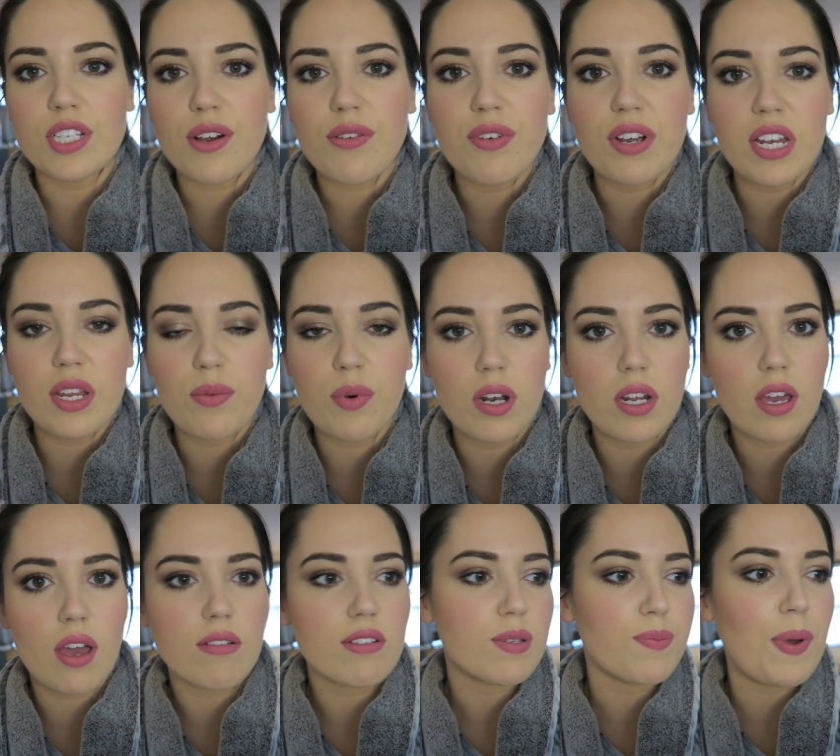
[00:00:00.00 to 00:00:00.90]
I don't really want
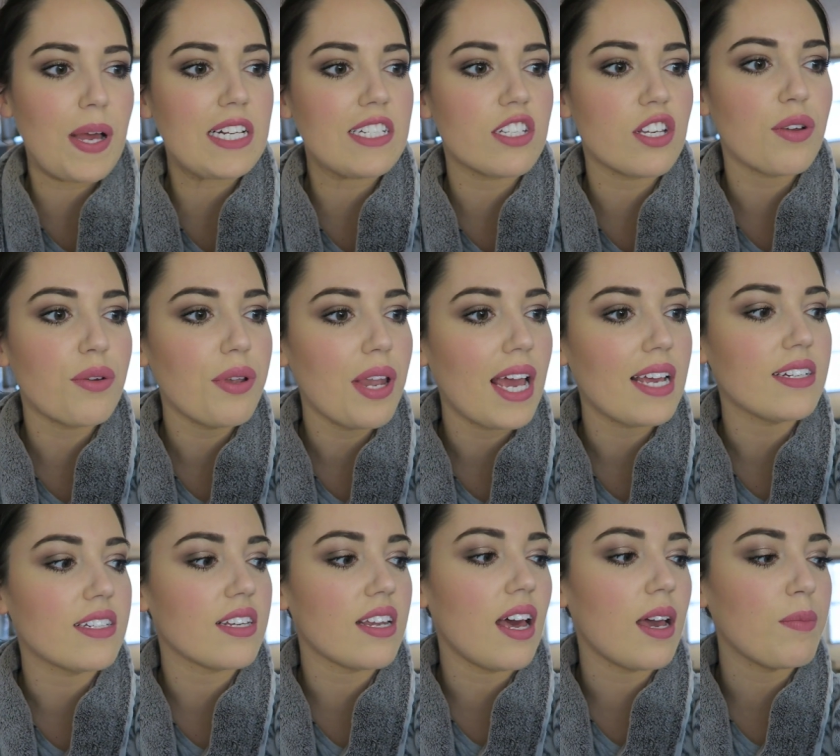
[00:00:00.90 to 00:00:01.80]
to go to bed too
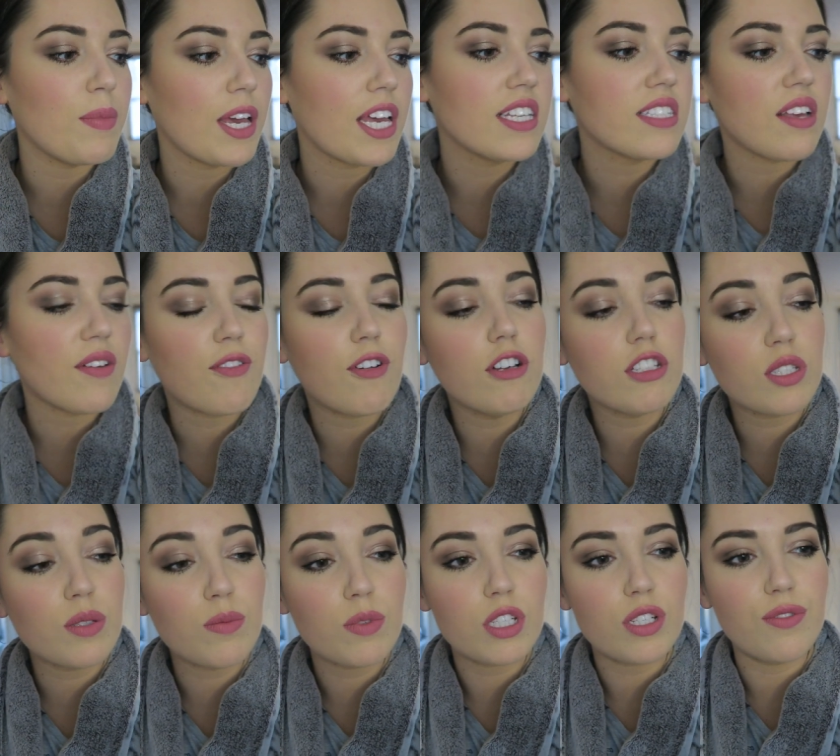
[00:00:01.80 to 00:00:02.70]
late tonight because I've got
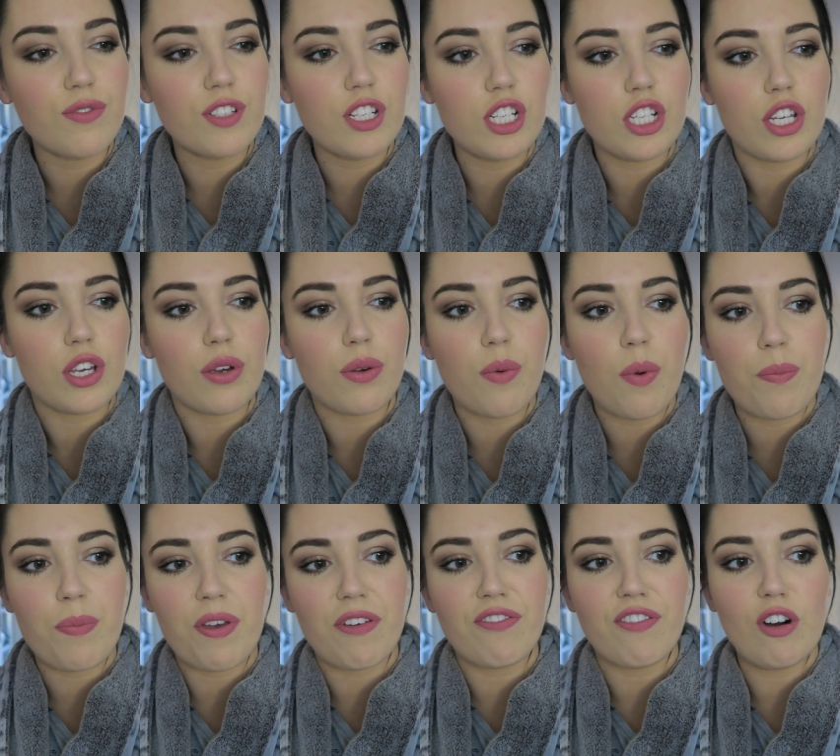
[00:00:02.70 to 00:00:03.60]
some stuff to do
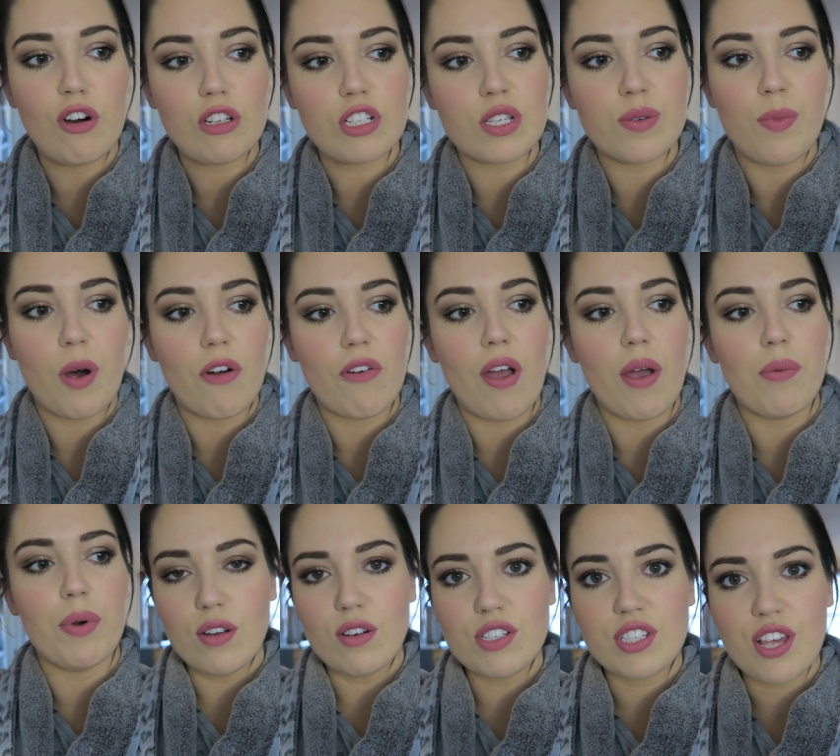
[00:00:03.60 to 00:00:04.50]
before tomorrow
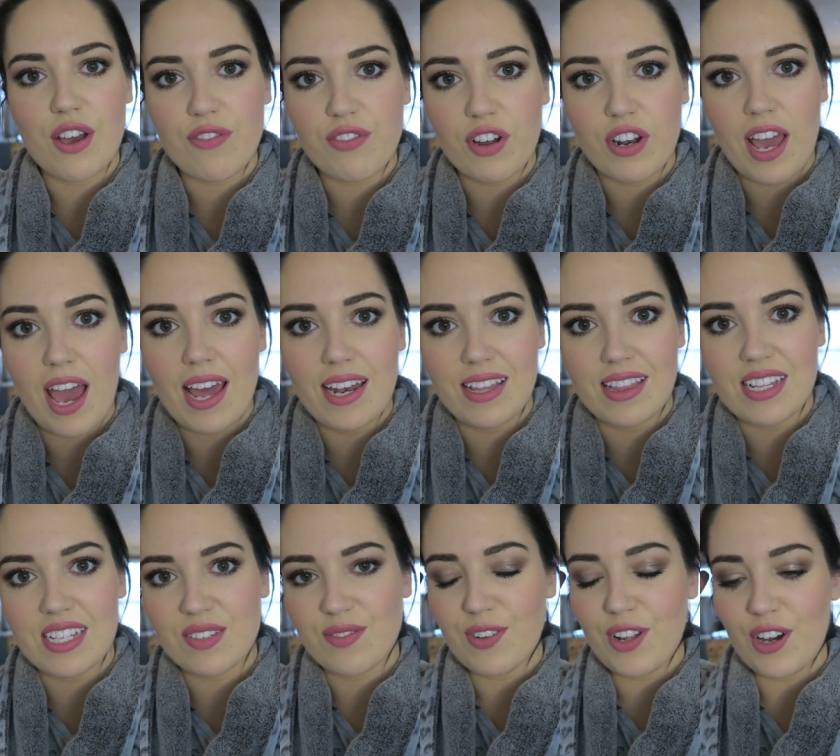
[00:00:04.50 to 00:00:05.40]
and also I've got to edit
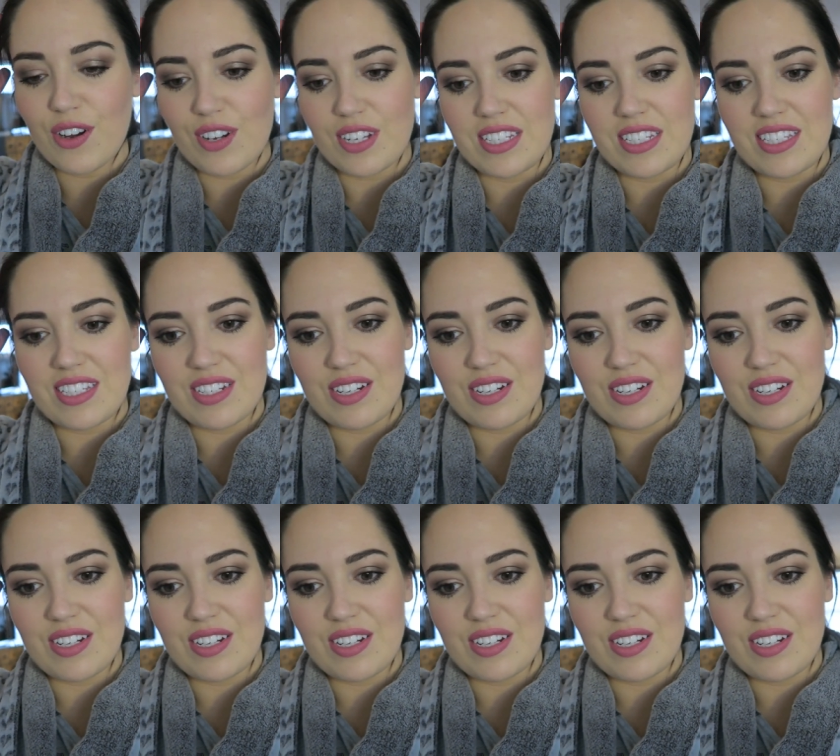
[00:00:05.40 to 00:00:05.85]
this vlog and